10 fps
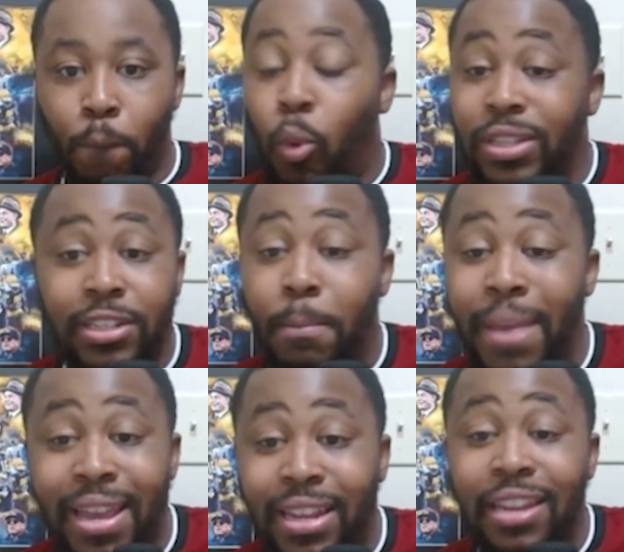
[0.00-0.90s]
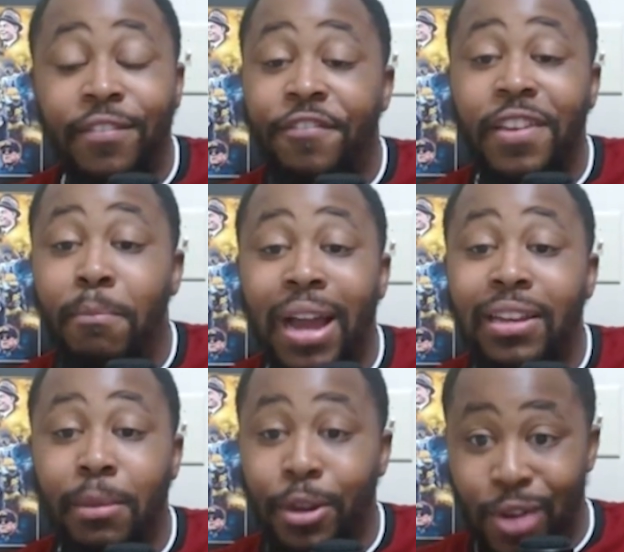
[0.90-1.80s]
Wasn't a man that even fit my
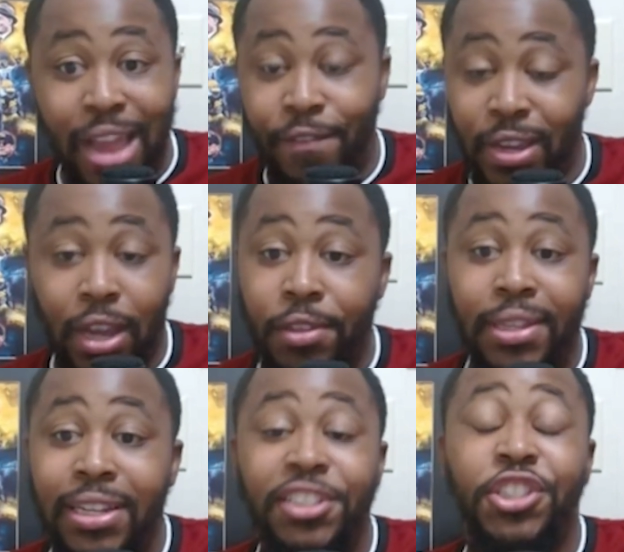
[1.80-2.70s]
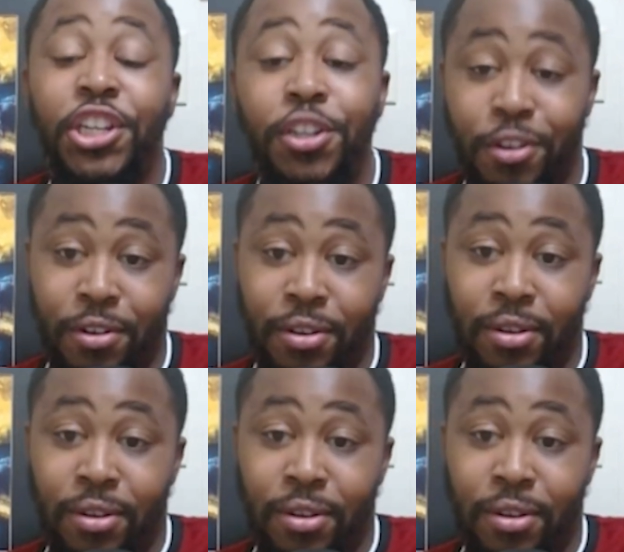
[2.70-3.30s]
demographic other than his gender.